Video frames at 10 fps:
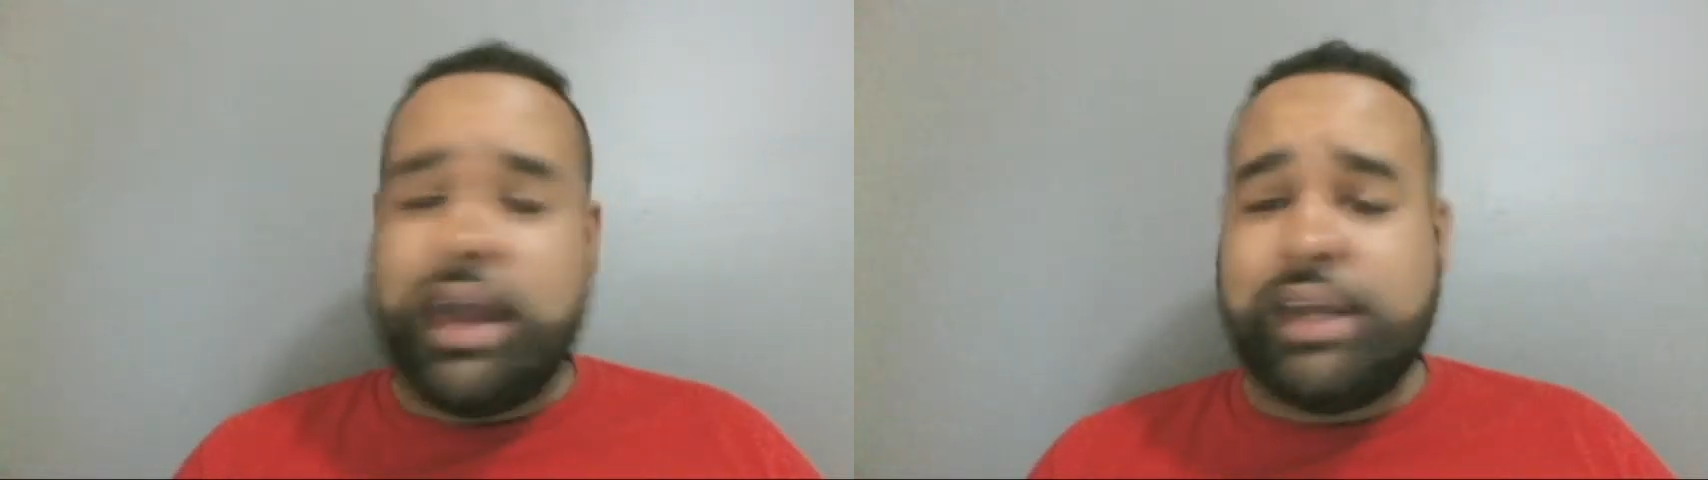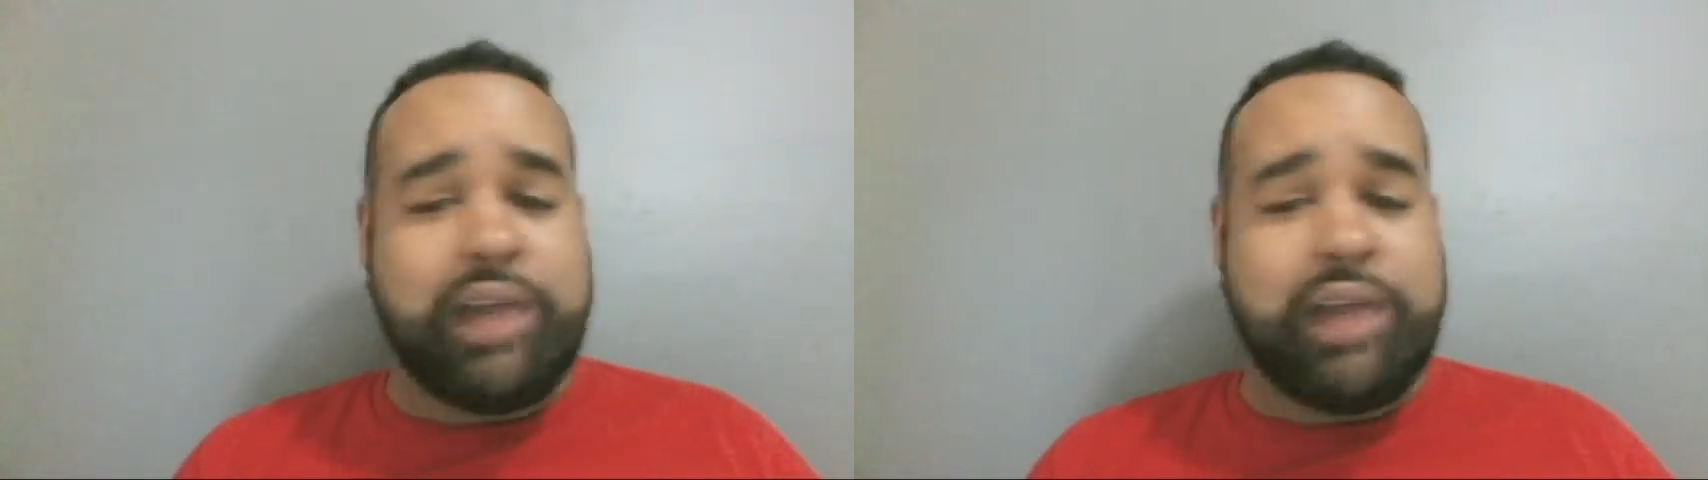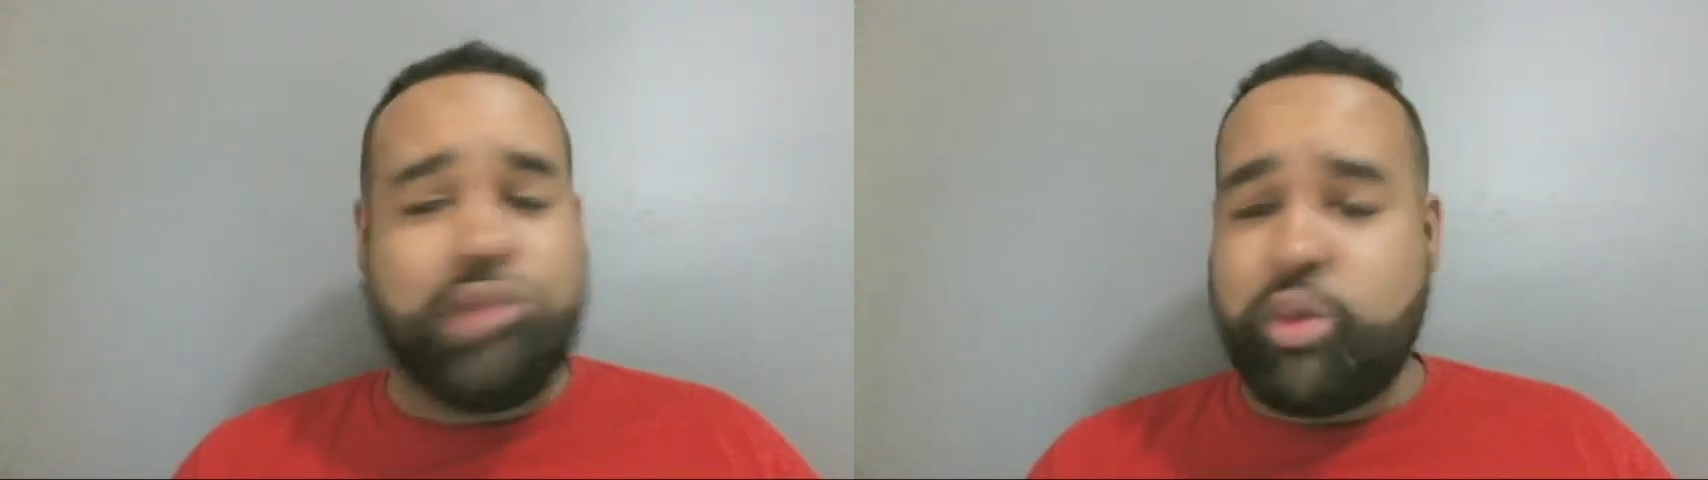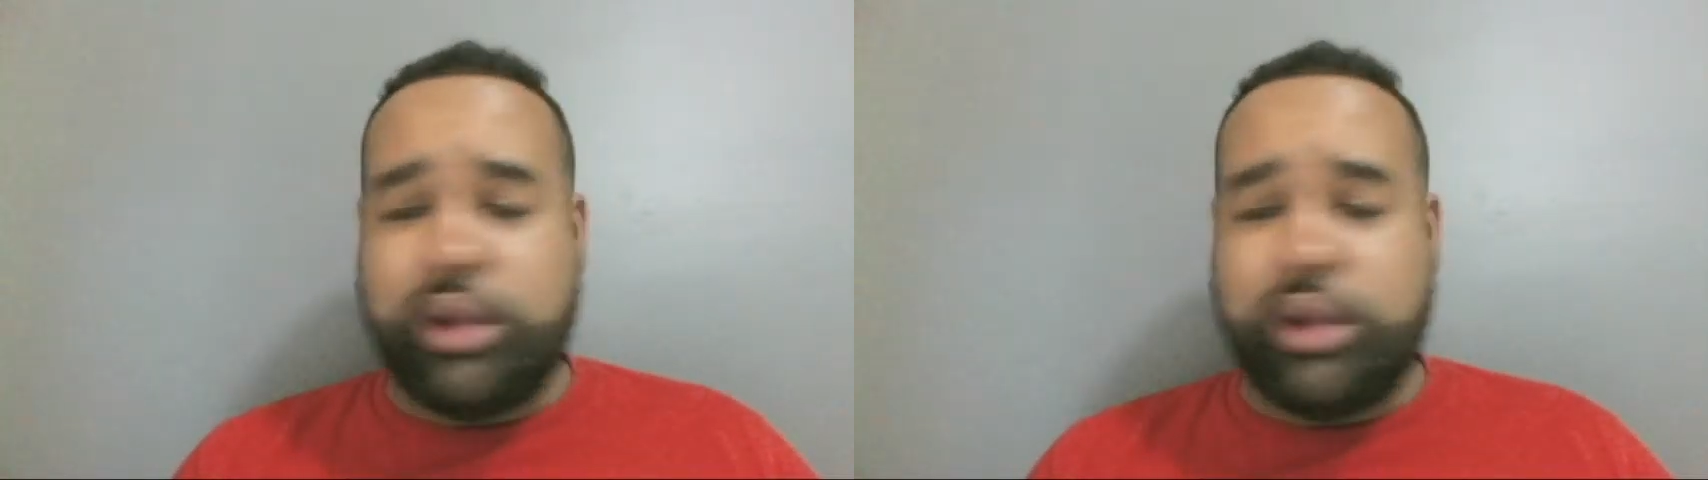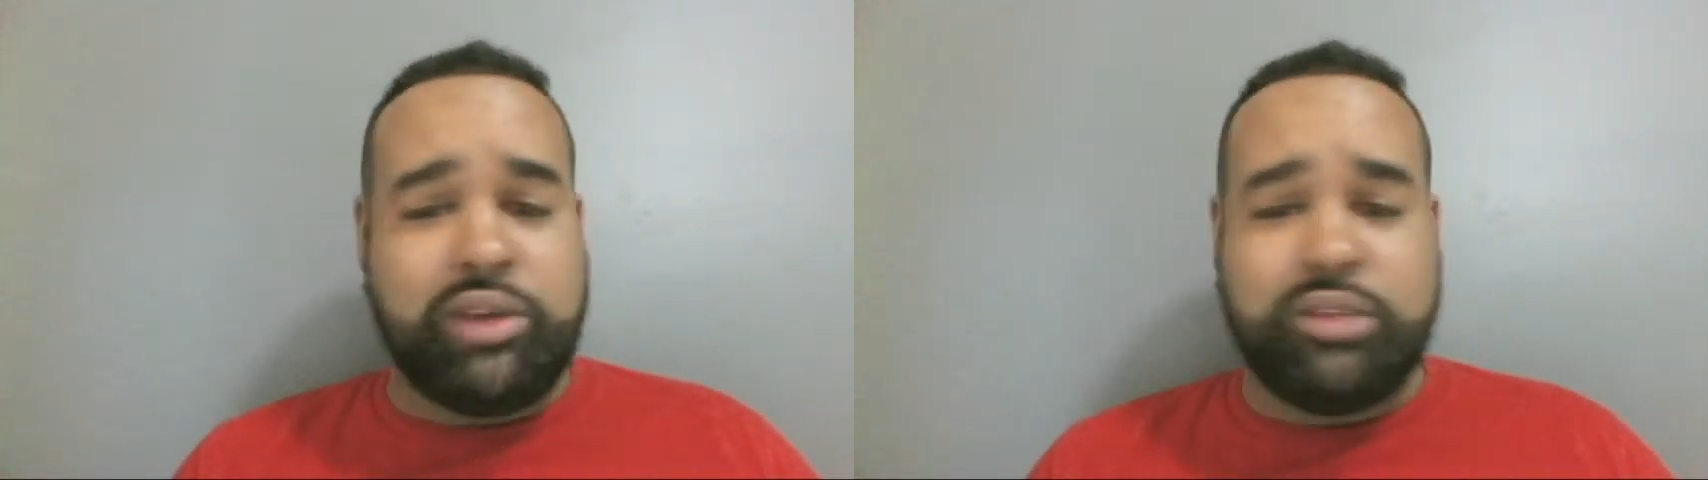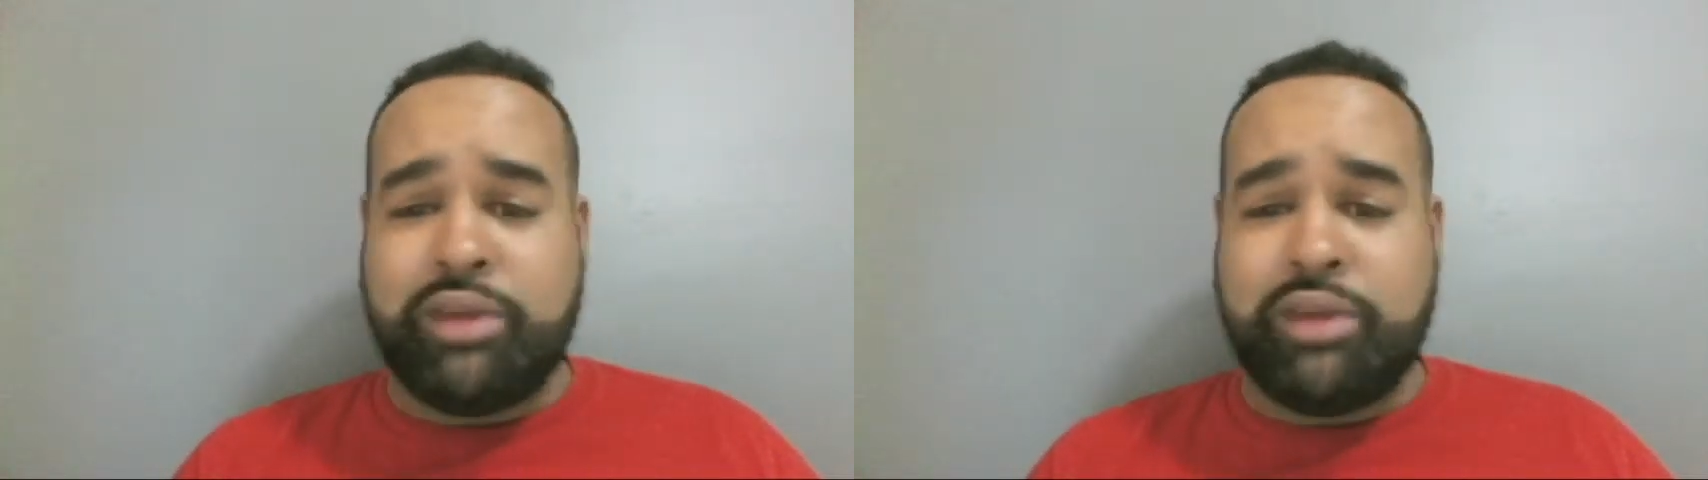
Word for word: I got more rings than